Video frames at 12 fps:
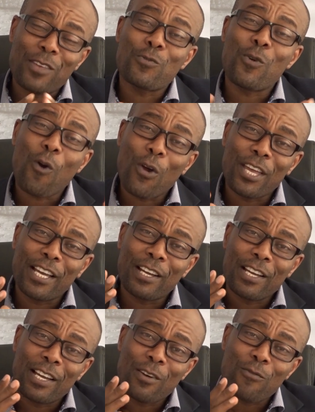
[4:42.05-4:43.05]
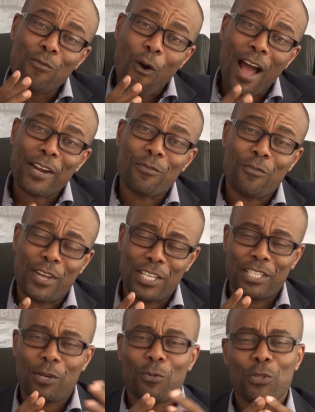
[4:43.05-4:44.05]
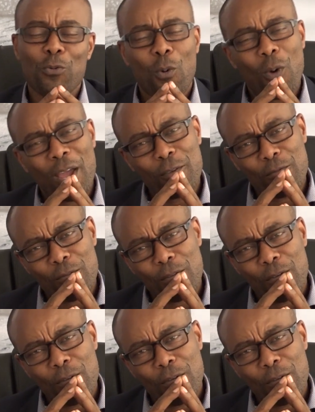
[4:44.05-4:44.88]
Are you going for adventure with your wife?